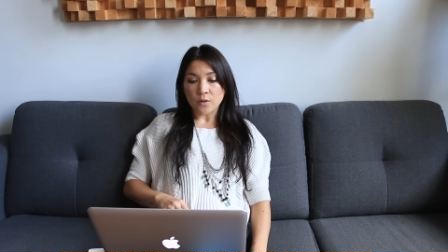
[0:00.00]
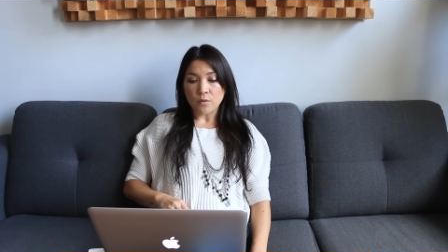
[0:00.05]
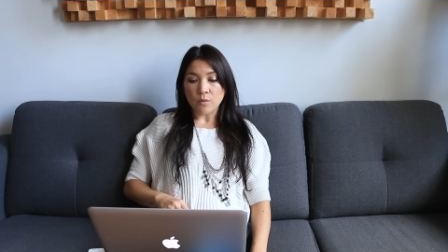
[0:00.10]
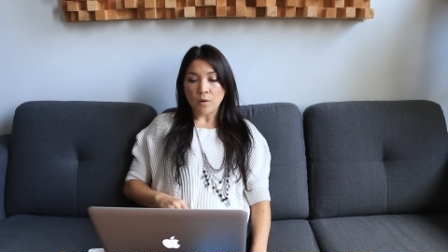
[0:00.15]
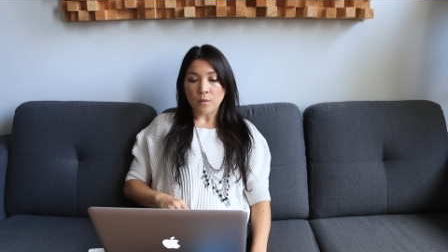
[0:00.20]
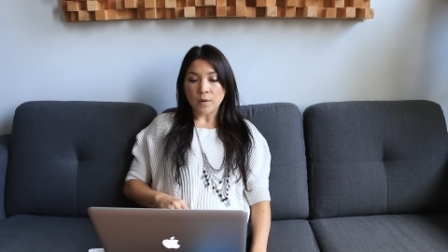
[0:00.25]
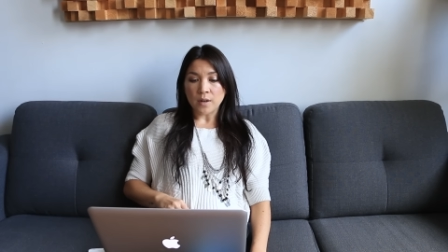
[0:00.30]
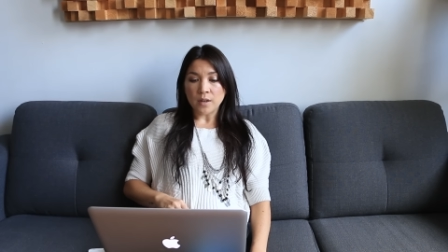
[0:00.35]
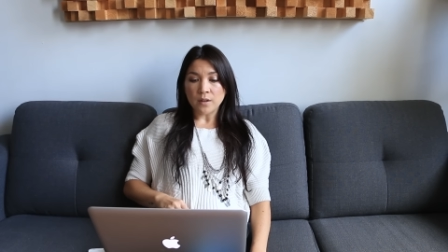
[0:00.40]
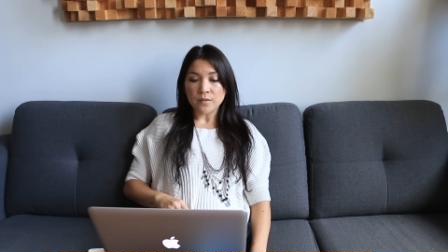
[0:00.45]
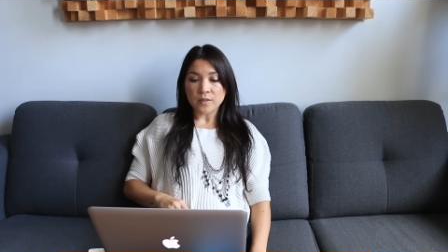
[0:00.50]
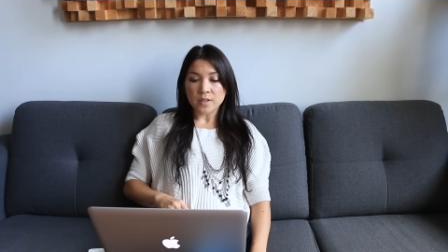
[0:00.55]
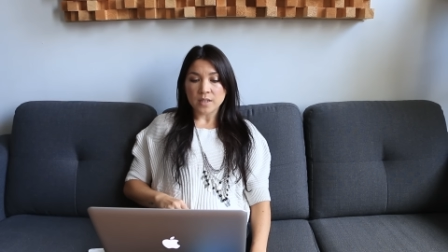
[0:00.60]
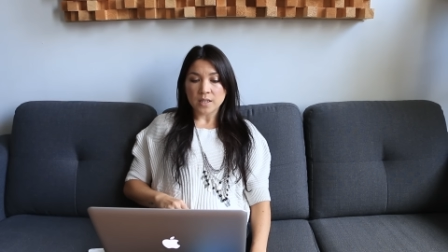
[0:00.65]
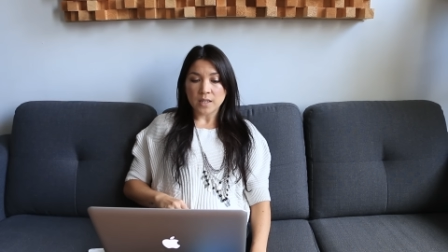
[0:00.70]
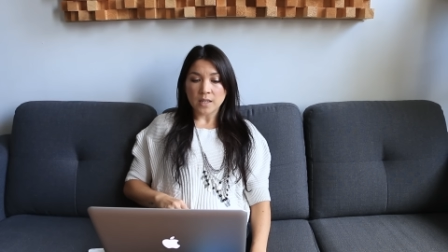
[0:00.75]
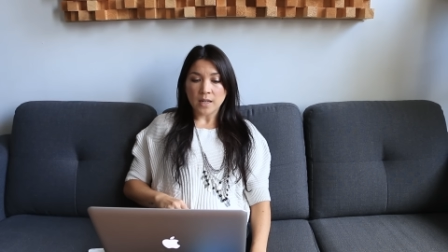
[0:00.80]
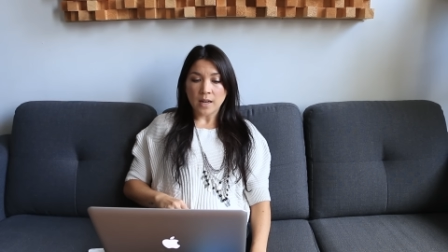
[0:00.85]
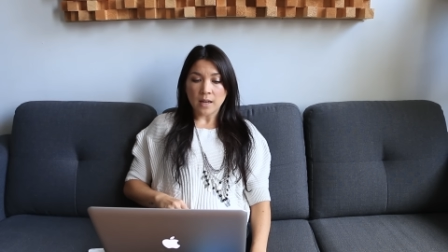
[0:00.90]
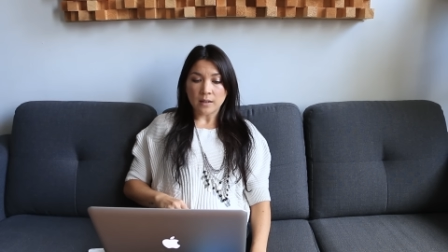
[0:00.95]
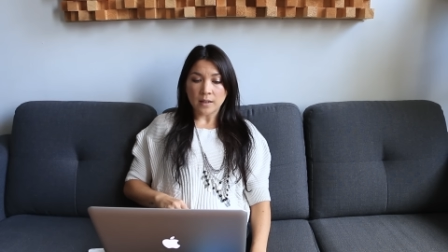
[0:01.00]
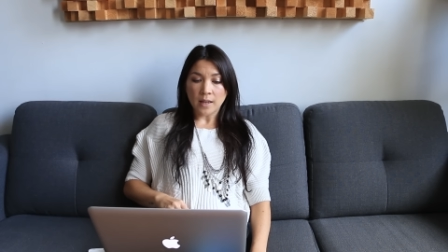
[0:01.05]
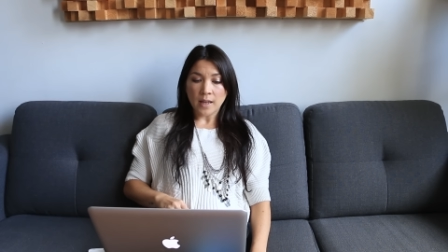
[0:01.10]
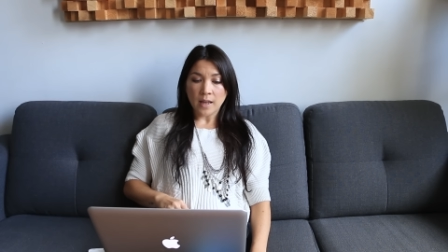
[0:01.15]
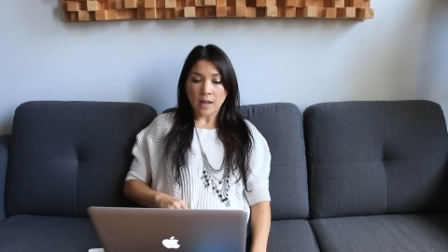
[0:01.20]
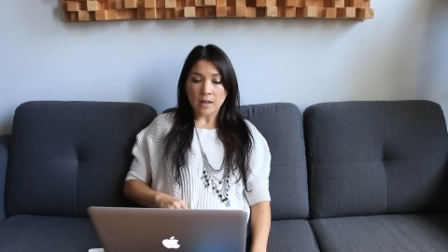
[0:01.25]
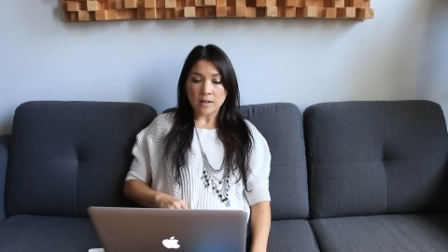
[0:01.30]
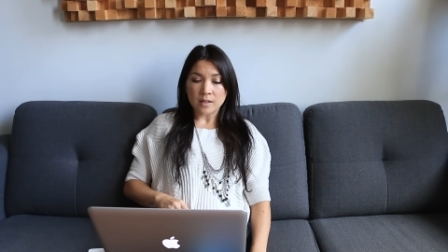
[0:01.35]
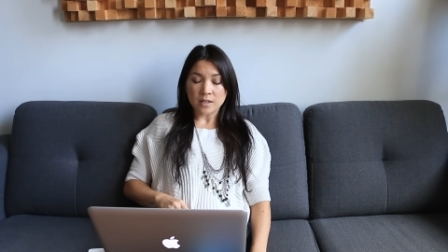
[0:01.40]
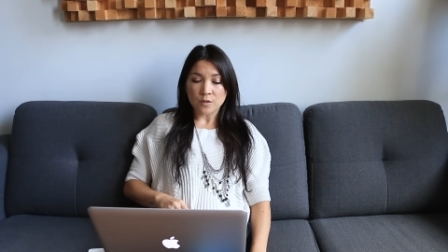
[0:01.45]
who O'Neill visited in
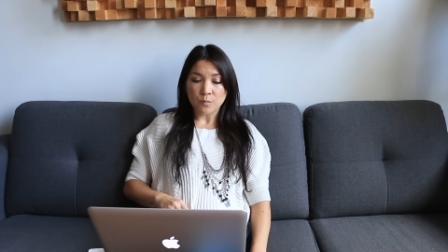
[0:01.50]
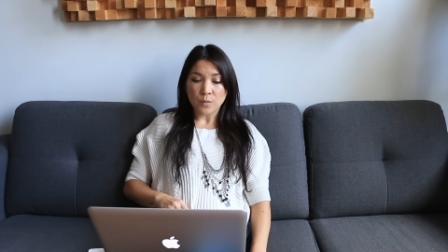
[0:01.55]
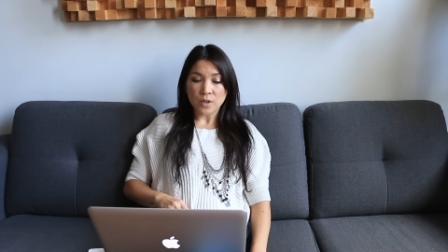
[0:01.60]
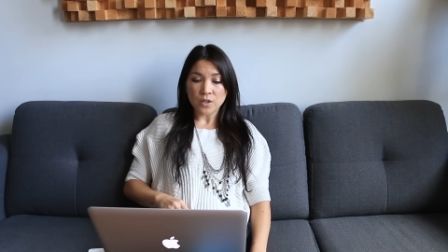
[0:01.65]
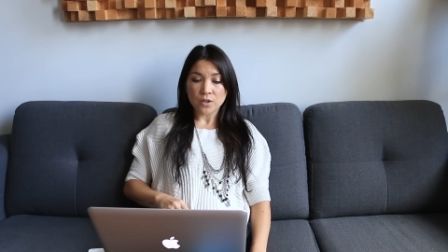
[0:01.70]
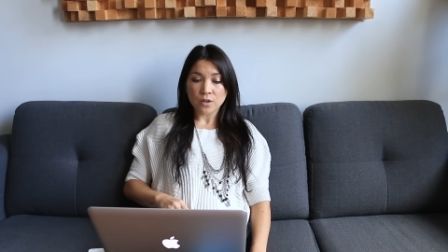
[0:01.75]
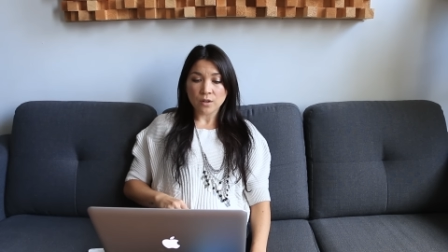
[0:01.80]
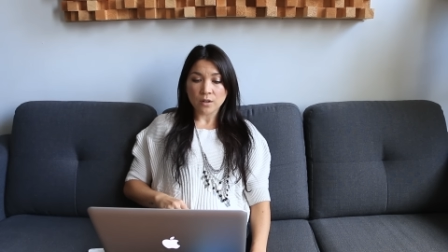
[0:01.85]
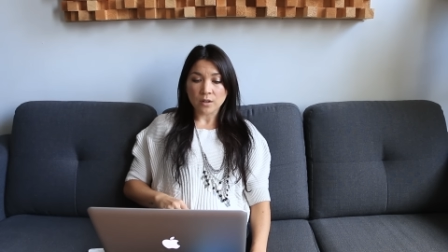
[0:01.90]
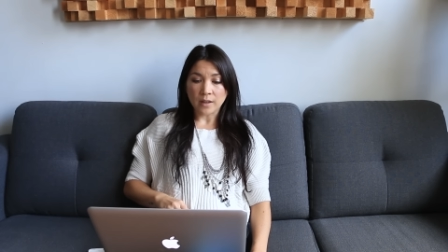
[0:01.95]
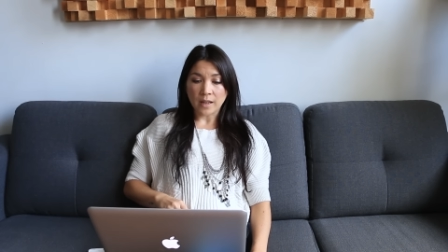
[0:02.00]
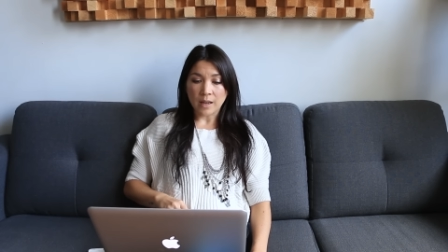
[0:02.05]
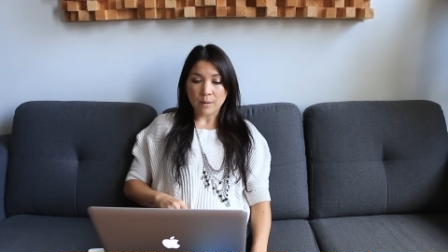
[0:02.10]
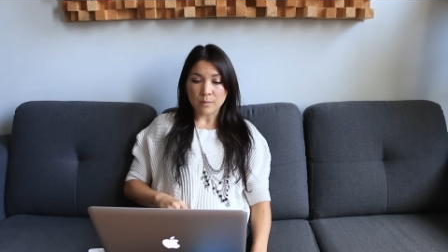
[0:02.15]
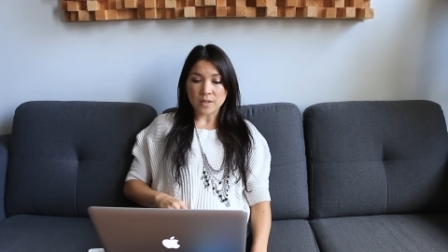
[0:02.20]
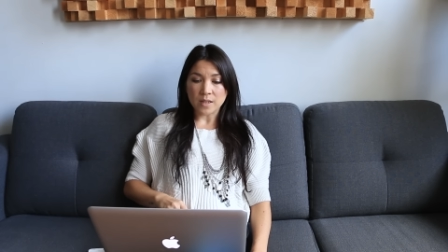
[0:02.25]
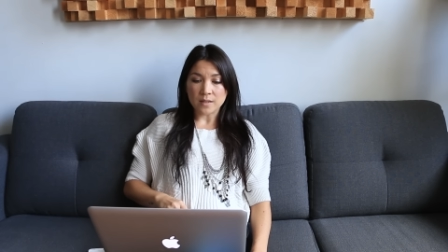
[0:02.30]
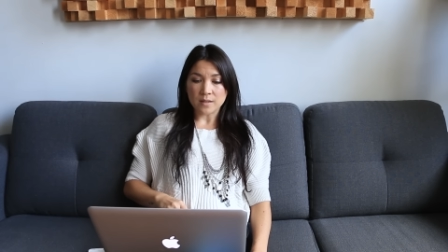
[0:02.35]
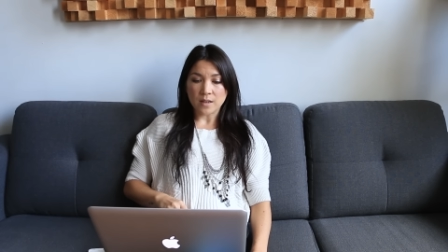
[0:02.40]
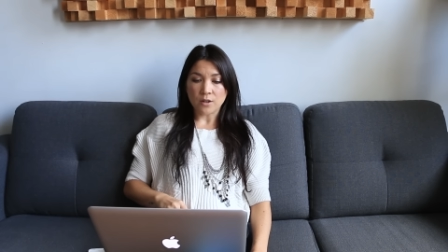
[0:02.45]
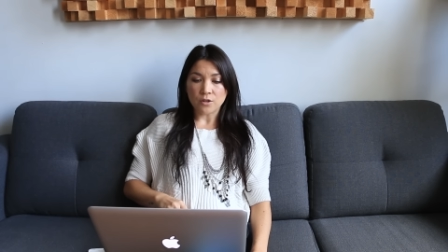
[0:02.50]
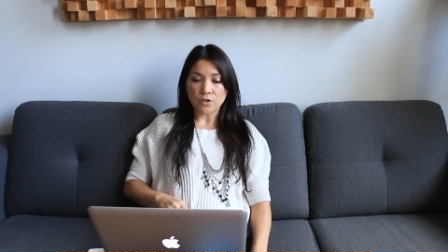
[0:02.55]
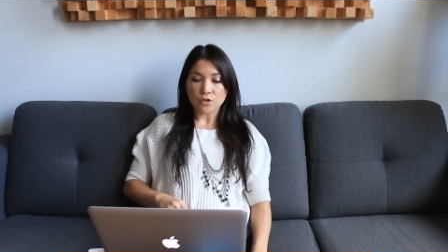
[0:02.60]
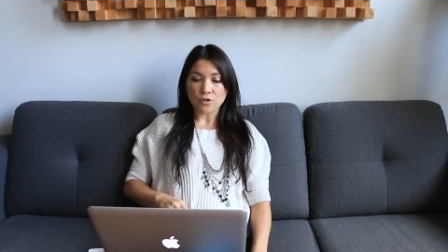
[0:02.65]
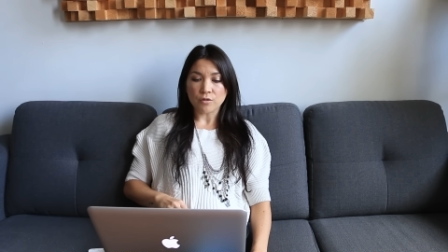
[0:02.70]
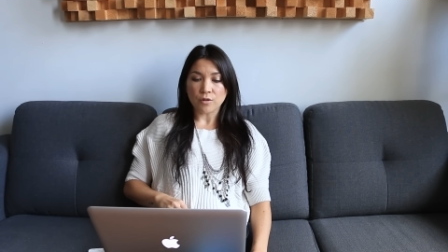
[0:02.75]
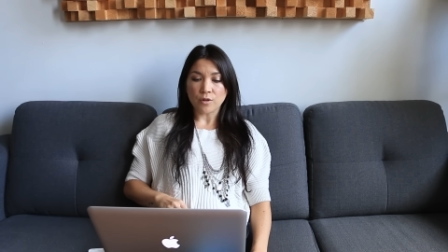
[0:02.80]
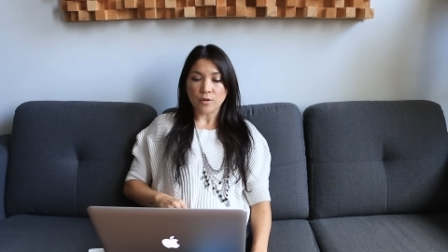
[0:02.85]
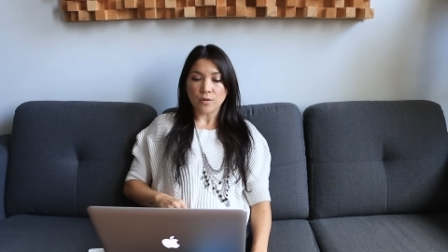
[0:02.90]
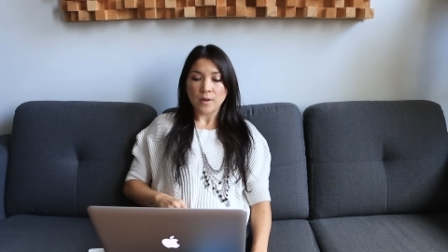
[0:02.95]
LA, dismissed her claims as
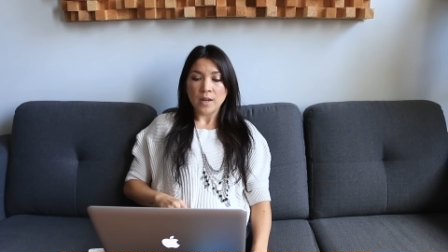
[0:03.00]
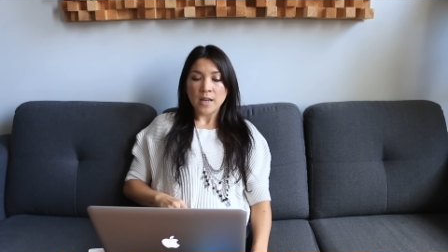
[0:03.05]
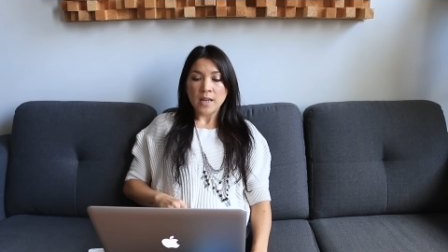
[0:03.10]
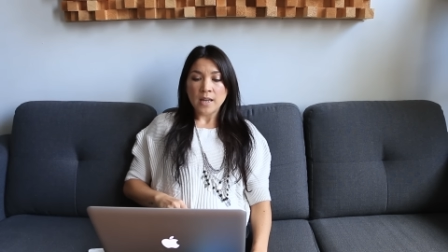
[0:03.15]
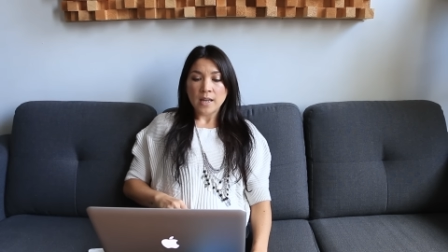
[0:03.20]
untrue.